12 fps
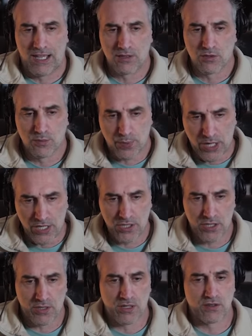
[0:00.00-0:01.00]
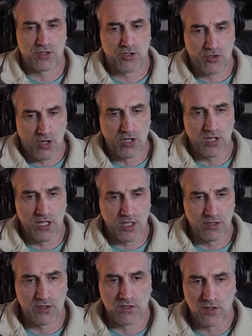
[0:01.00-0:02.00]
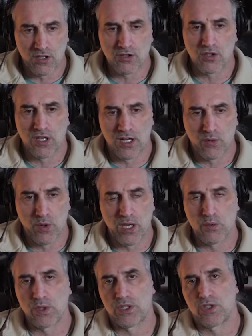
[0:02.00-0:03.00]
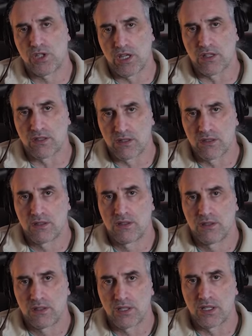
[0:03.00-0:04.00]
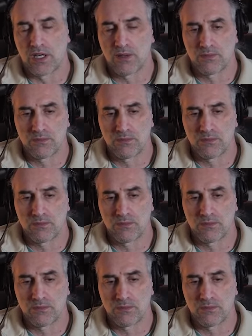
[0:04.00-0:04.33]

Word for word: how to pressure other strong leaders not to get away with shit. You know.